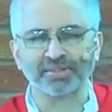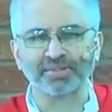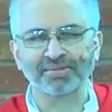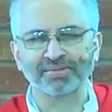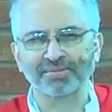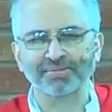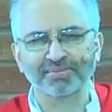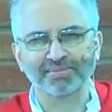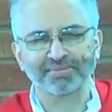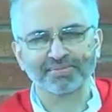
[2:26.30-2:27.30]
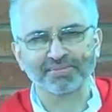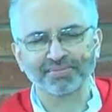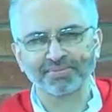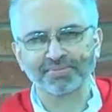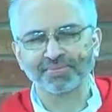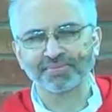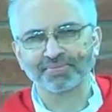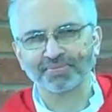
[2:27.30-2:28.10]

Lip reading: (no one is talking)